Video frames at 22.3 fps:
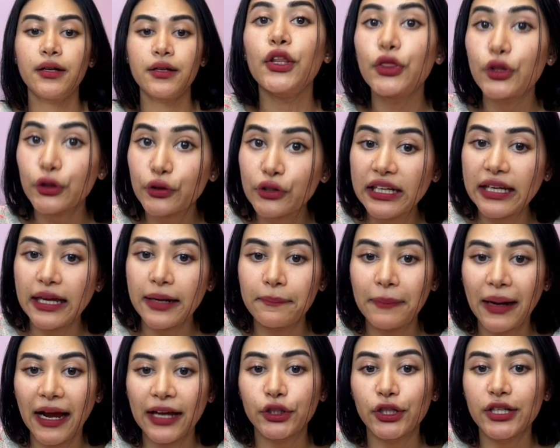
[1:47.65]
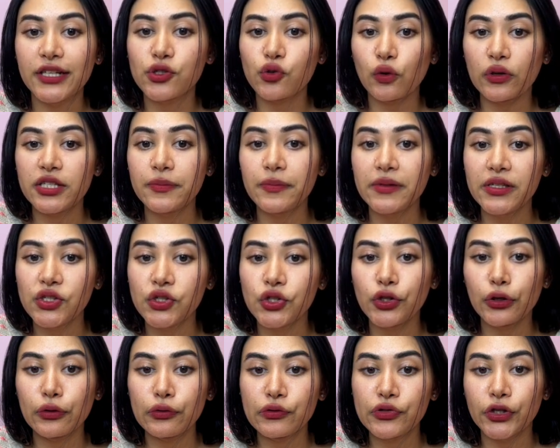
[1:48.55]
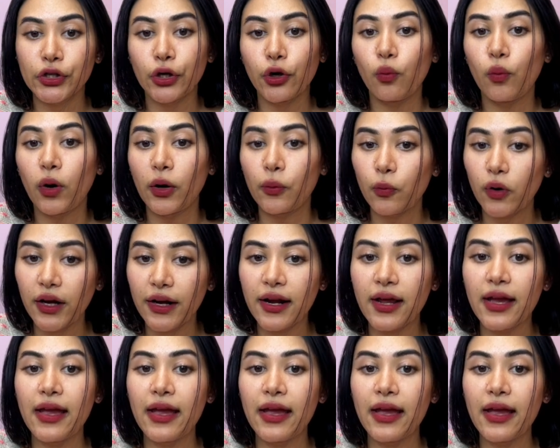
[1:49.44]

3 in binary is going to be 0011